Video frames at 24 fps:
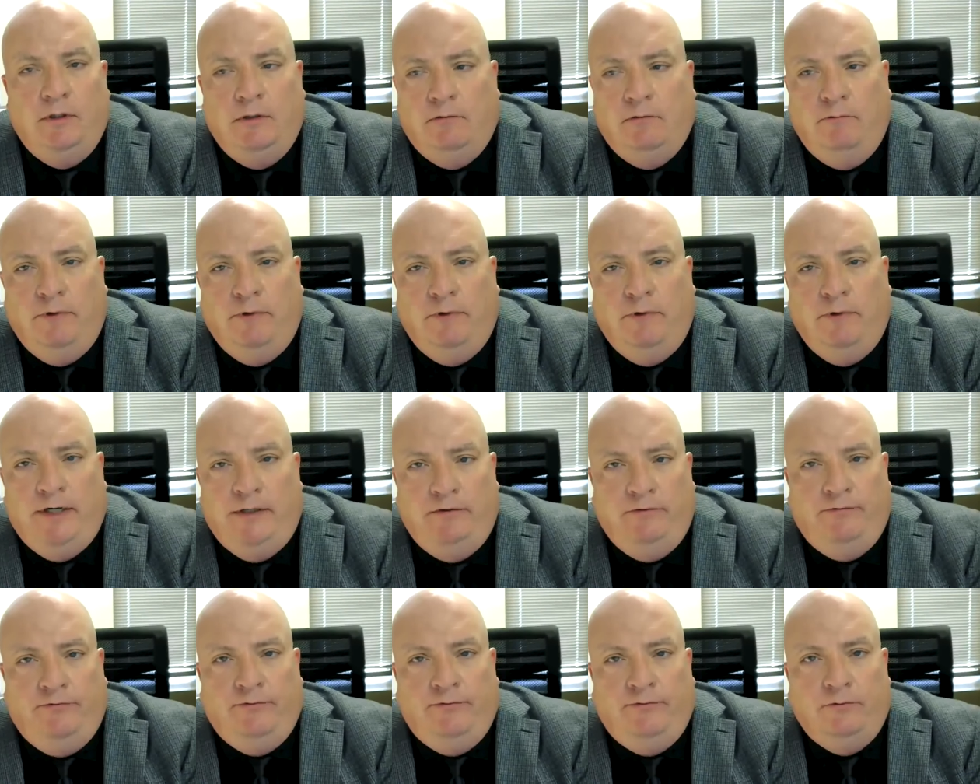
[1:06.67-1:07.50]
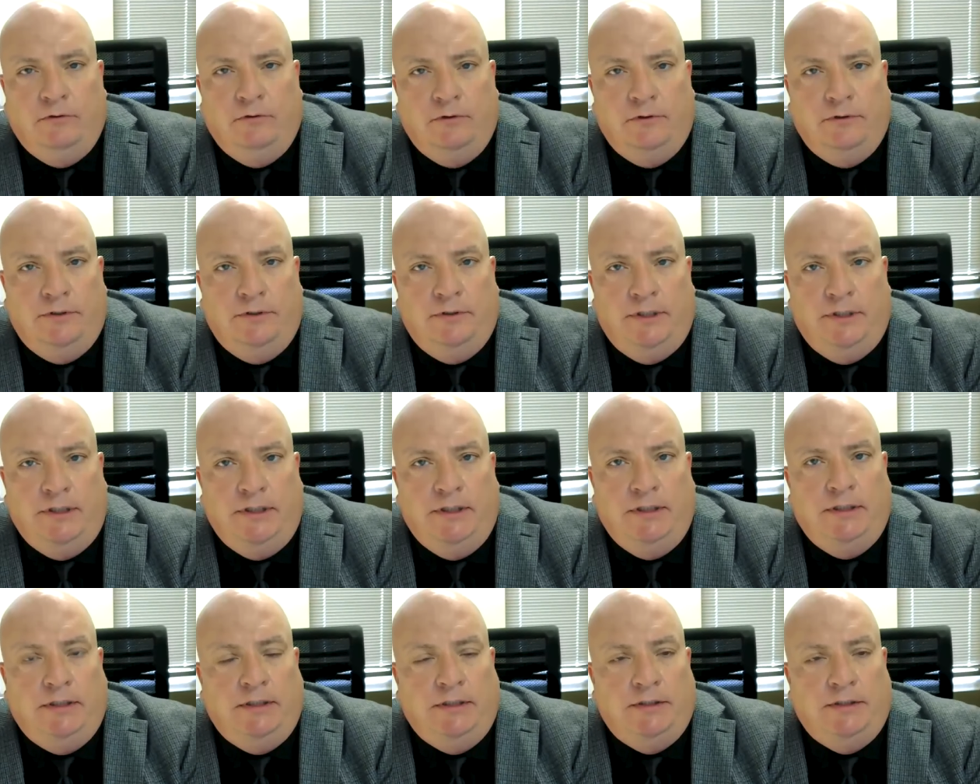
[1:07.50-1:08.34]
waiting for the uh,